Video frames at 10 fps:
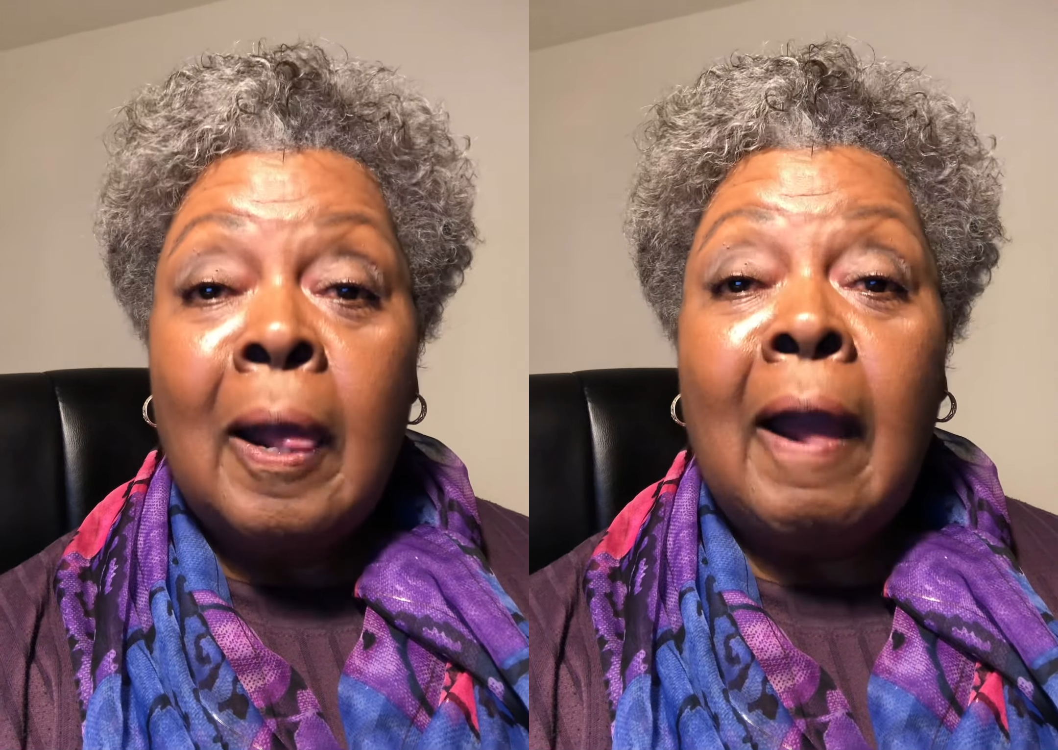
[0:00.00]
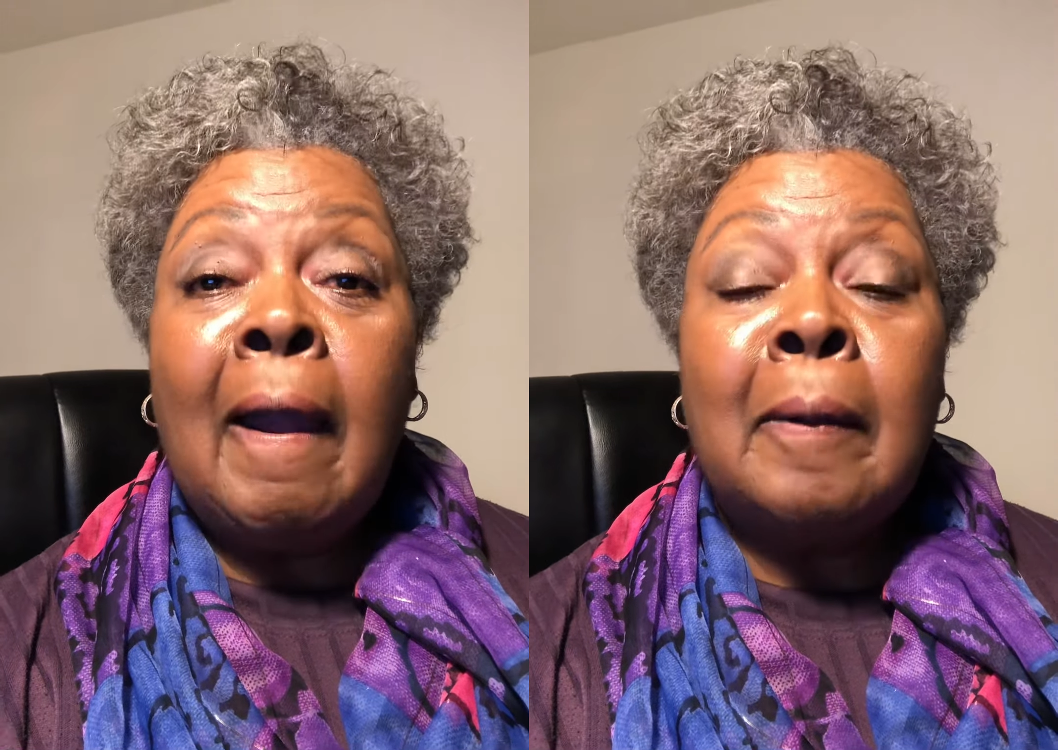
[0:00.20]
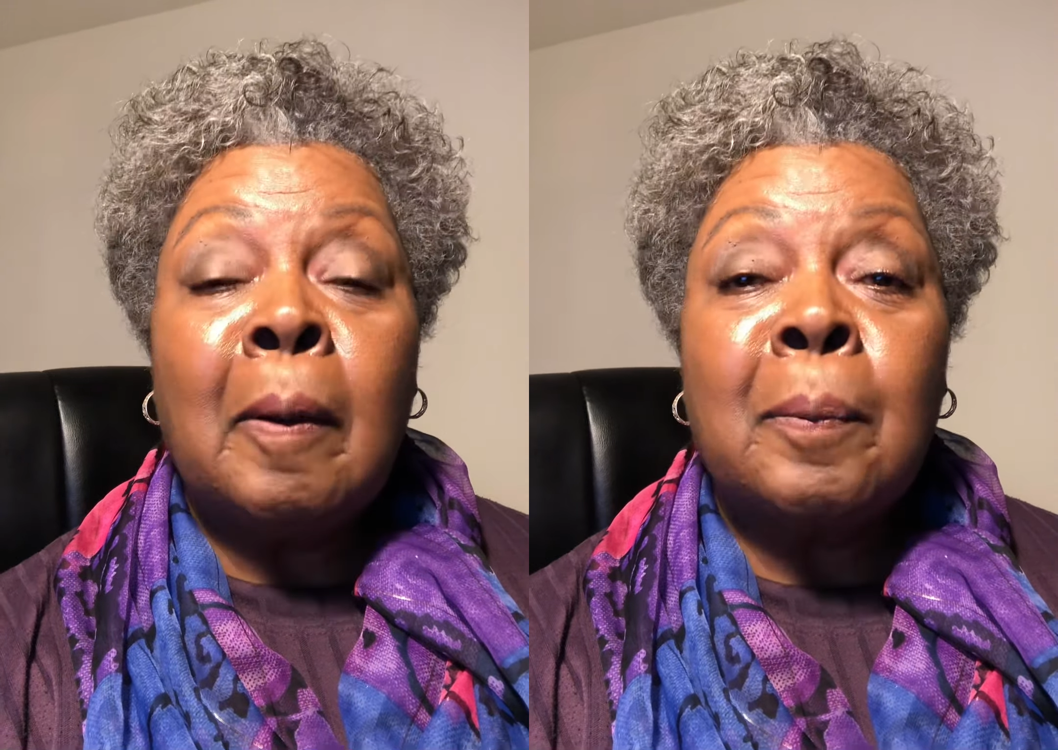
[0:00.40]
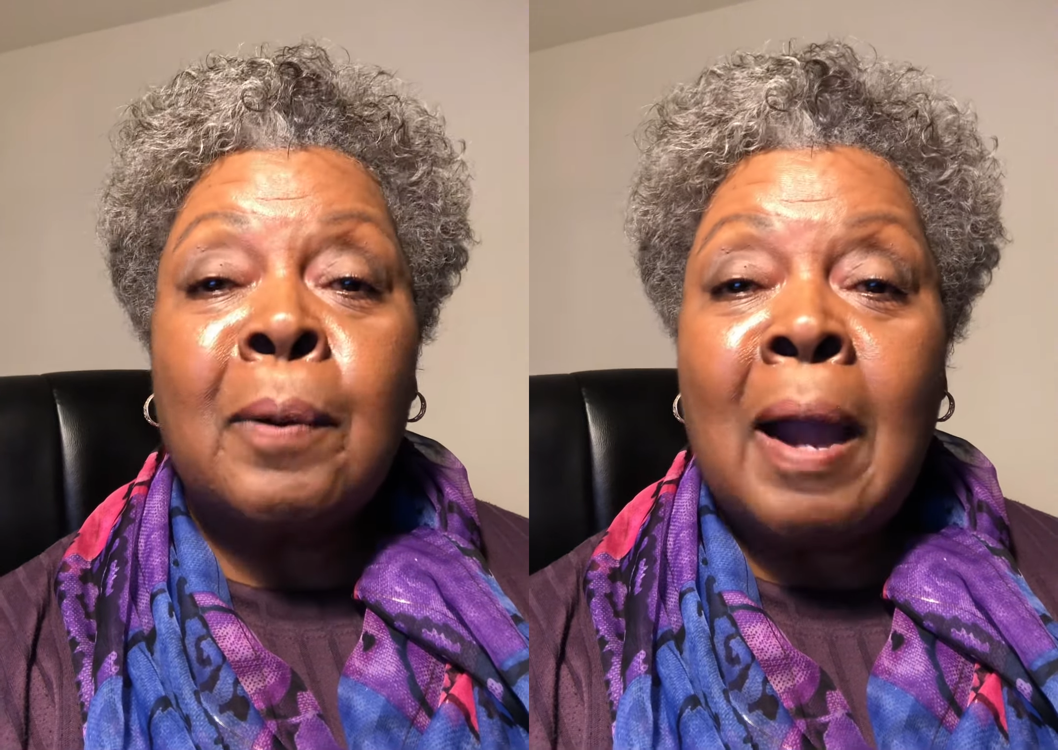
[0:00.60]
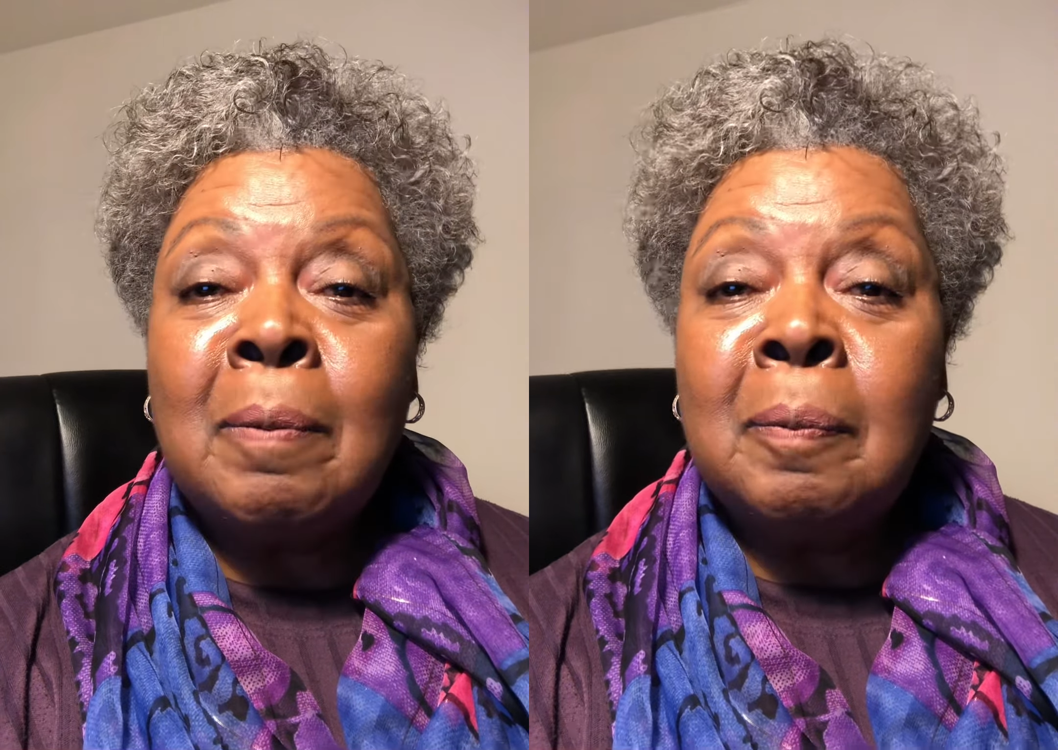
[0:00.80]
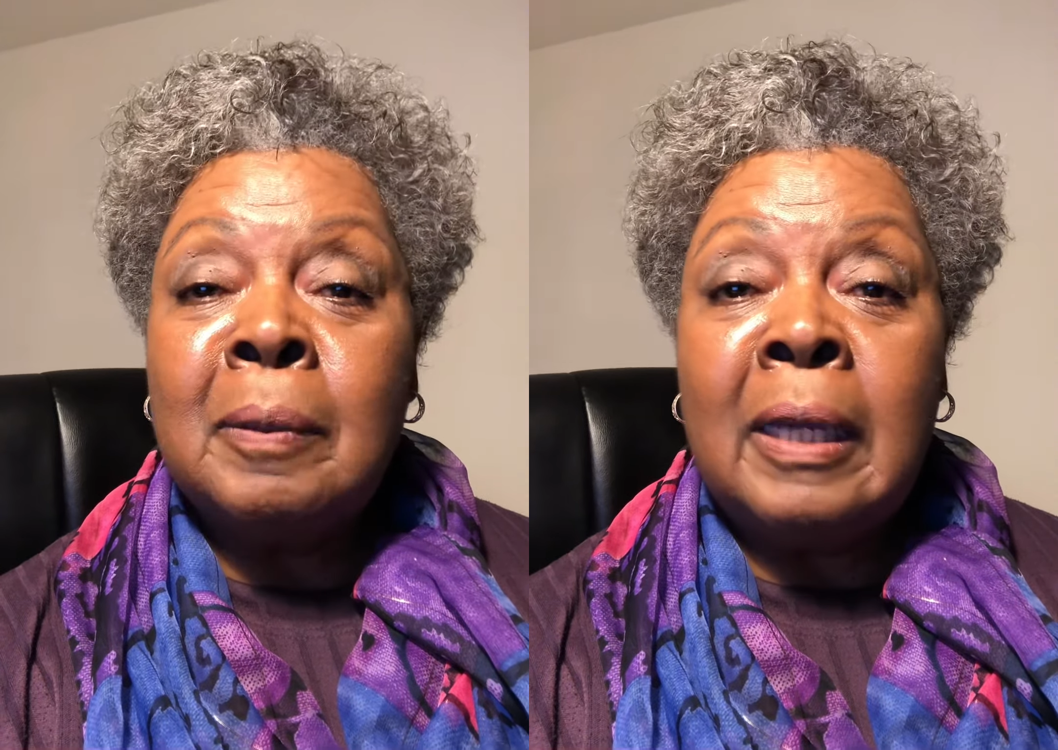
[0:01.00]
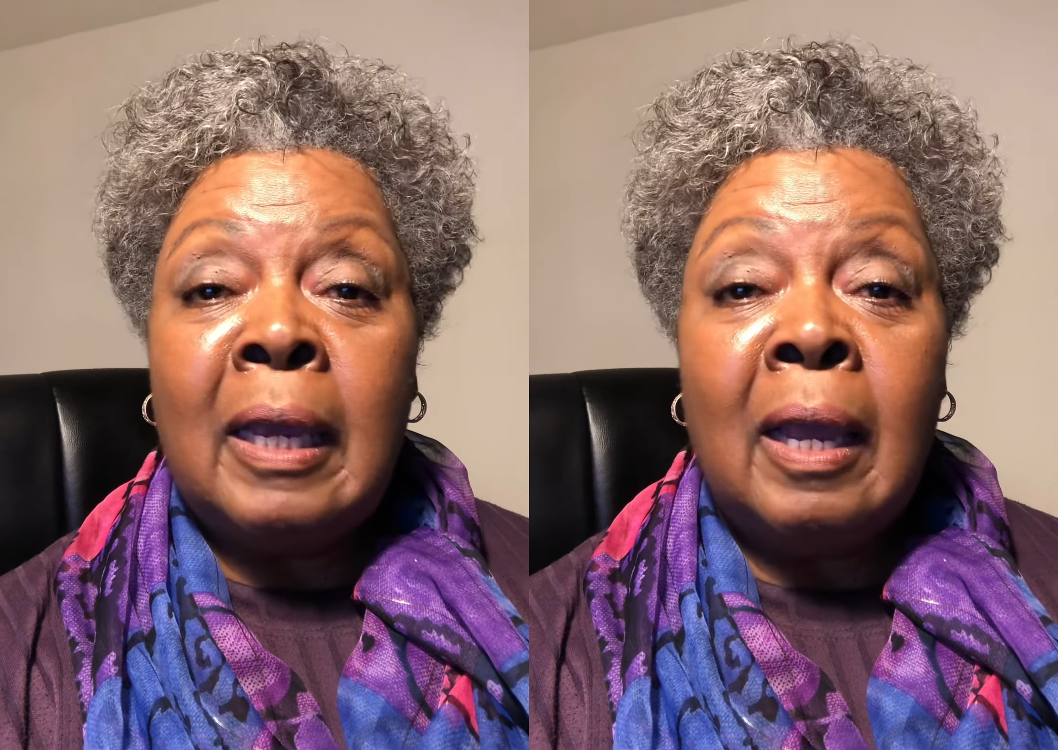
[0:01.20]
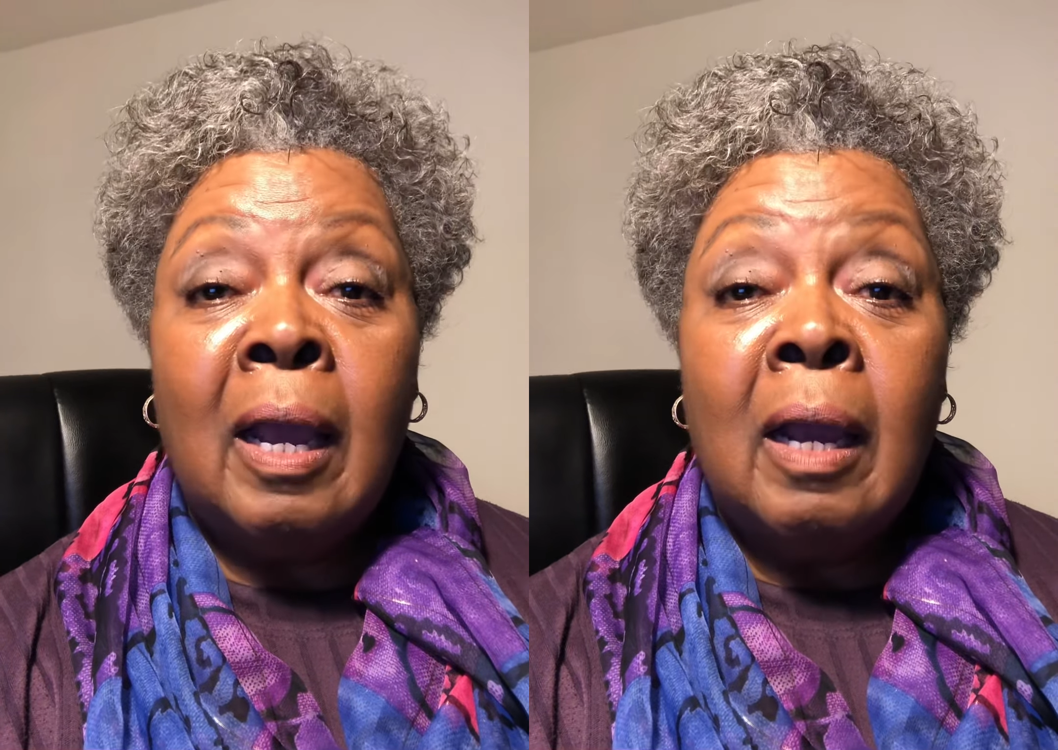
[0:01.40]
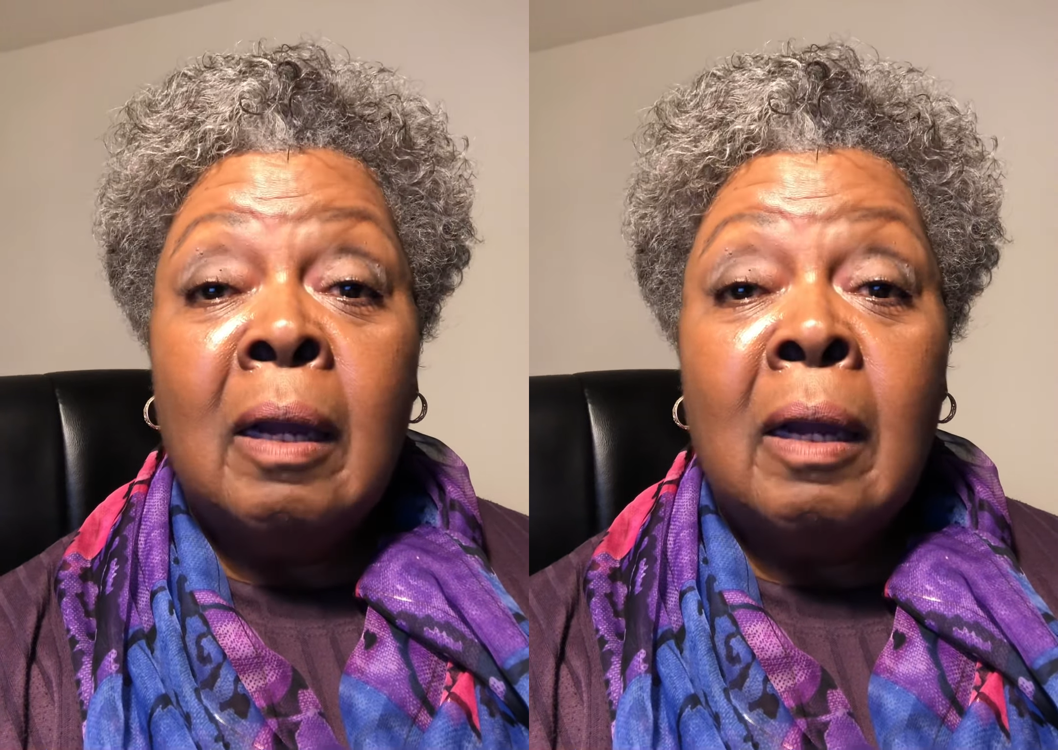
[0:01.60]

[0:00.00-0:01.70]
and probably